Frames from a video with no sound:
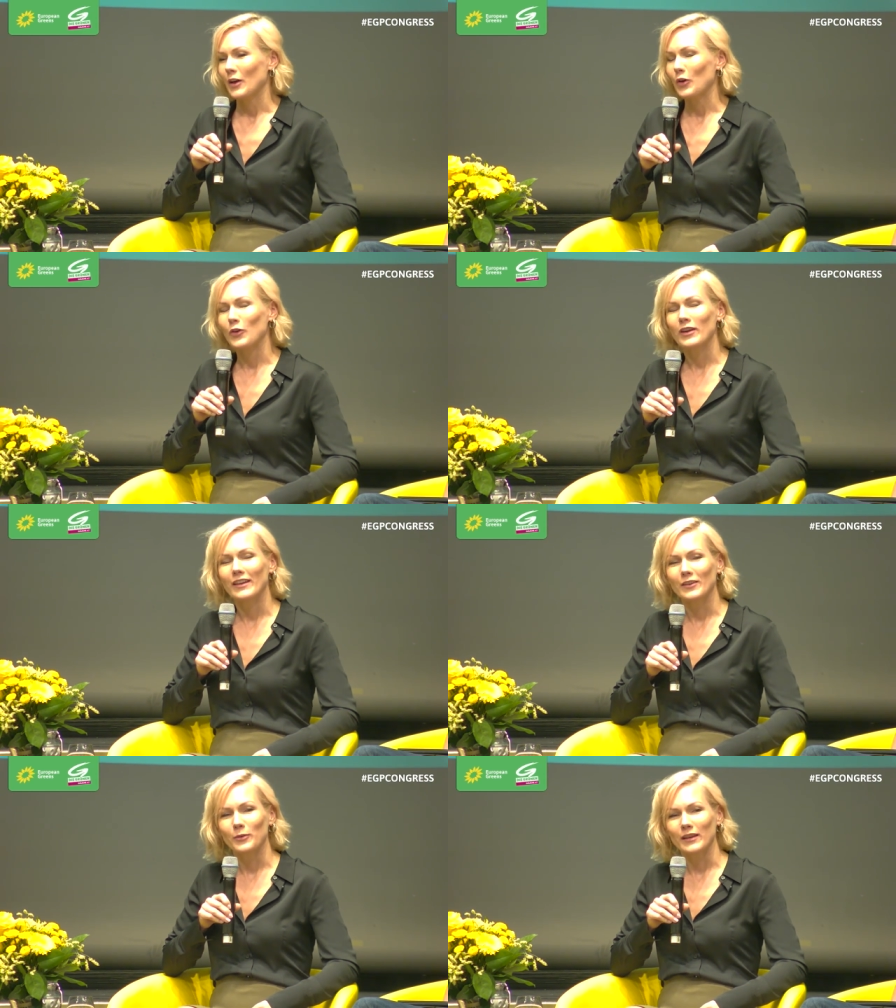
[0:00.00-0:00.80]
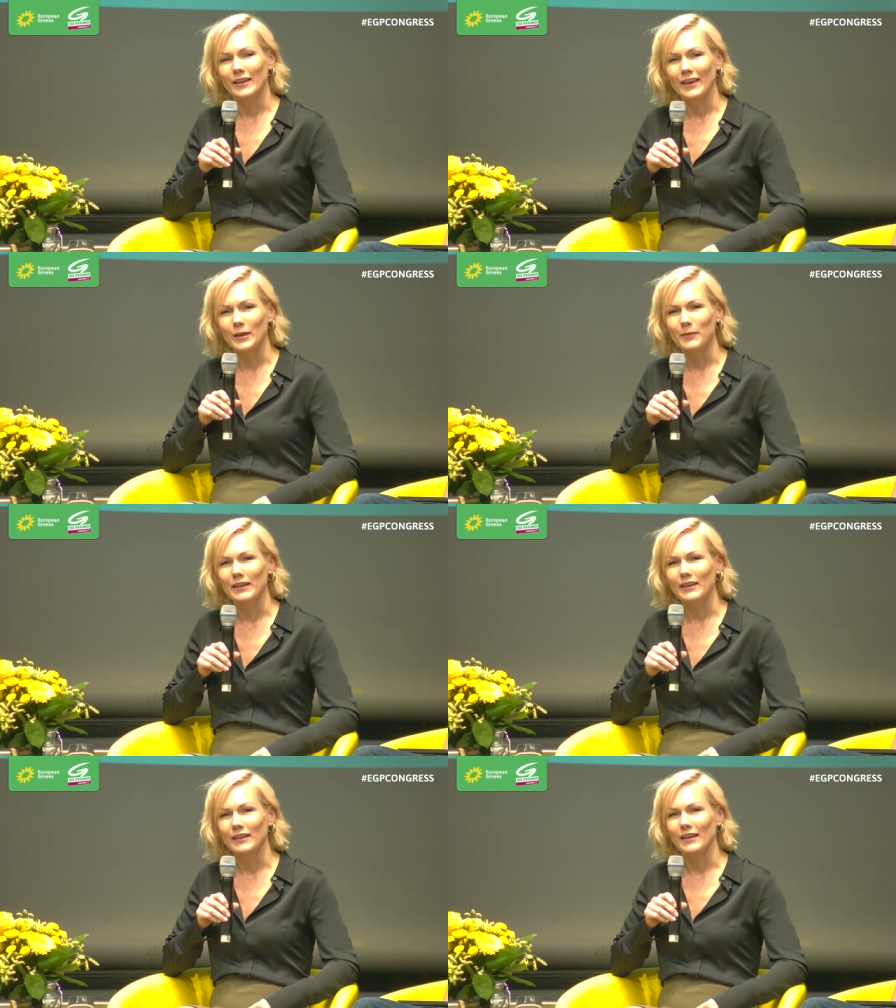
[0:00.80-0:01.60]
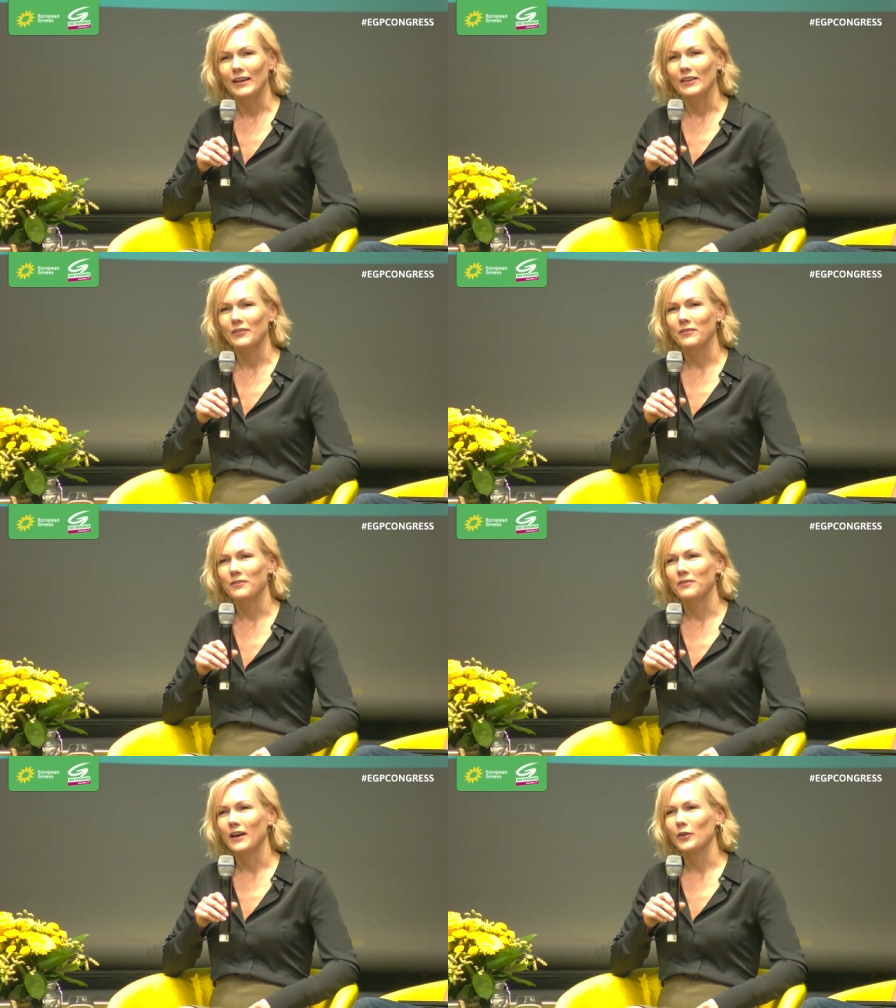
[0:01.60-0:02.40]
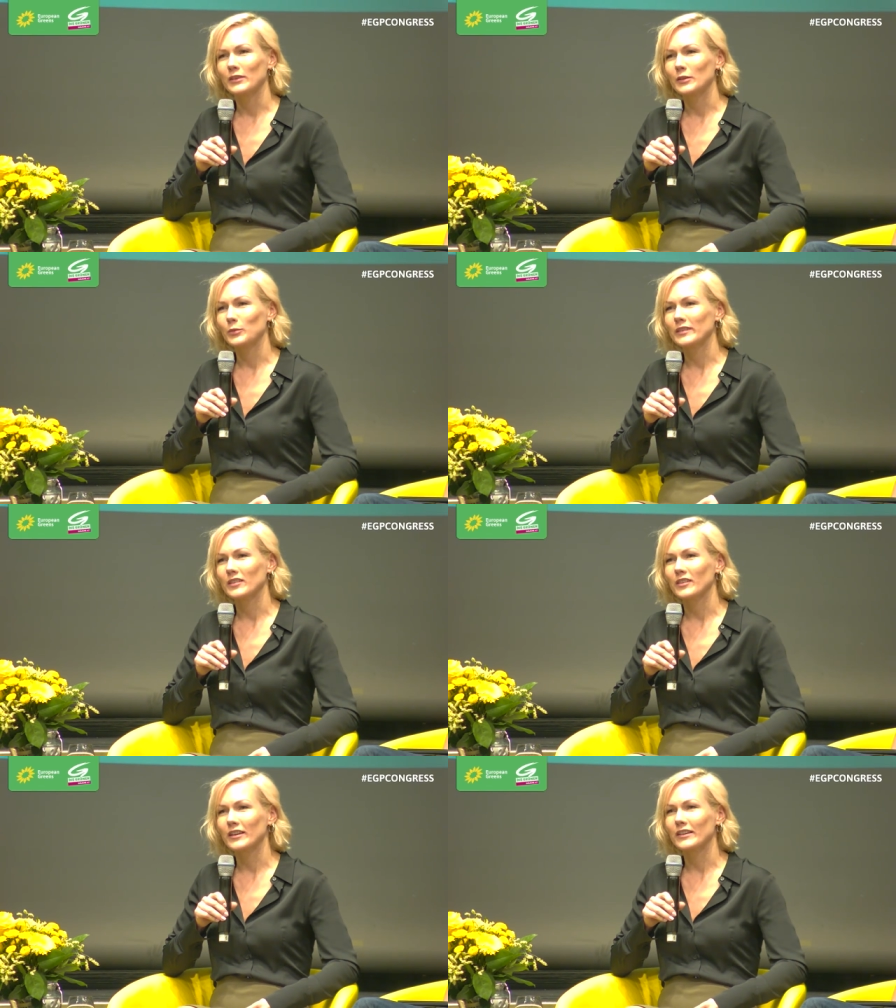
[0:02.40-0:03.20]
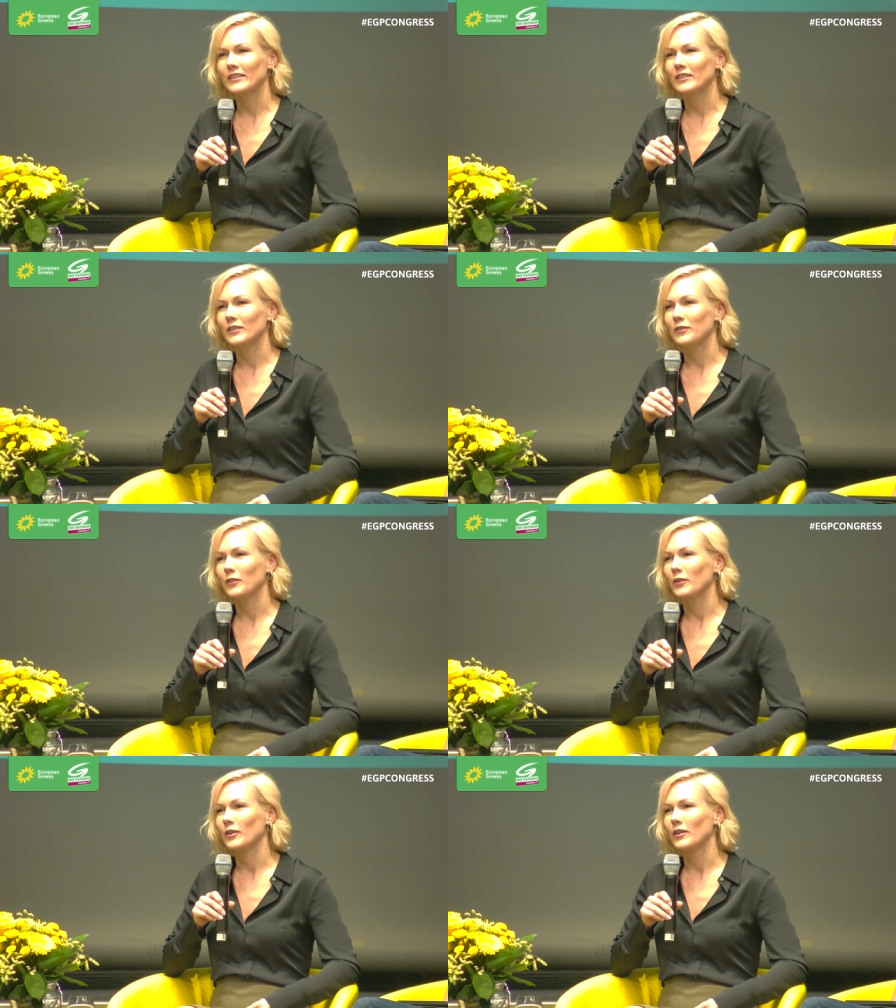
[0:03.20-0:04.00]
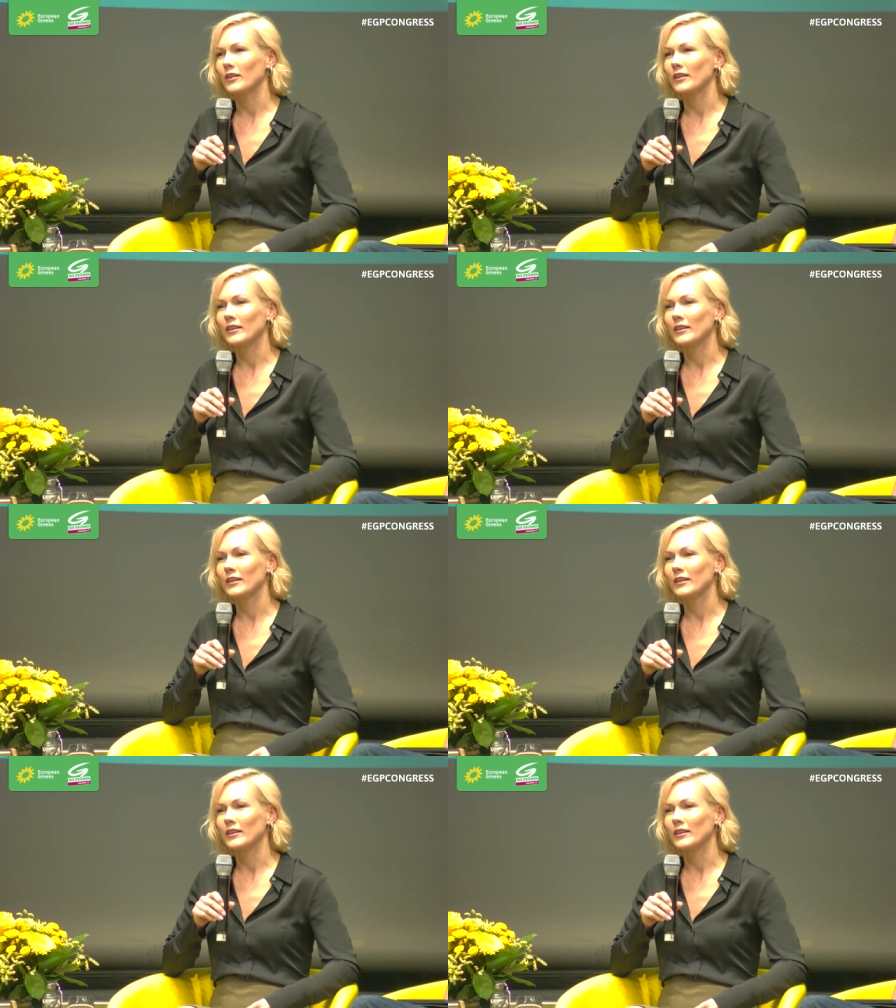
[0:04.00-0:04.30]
Earlier when I came in, I found it was hard for